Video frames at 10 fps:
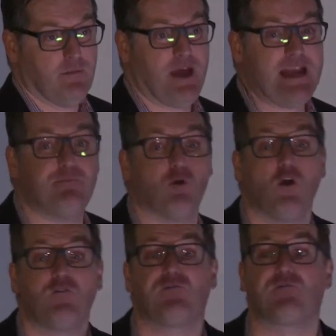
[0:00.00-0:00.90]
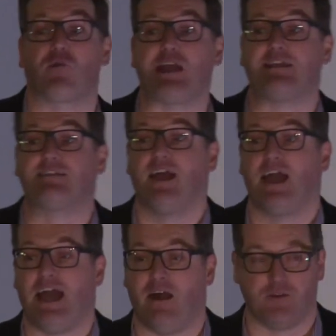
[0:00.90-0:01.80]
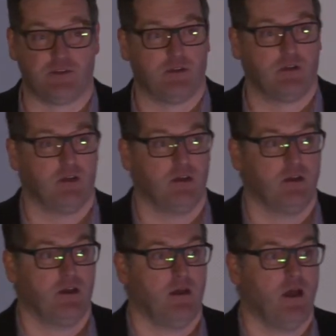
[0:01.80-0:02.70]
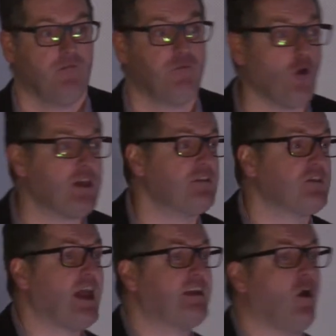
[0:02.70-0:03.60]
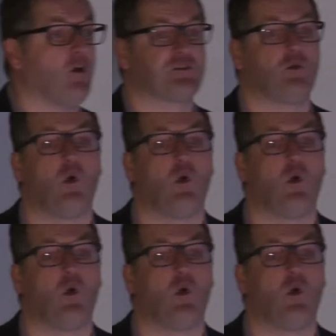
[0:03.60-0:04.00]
People freaked out. 4 years later, Oscar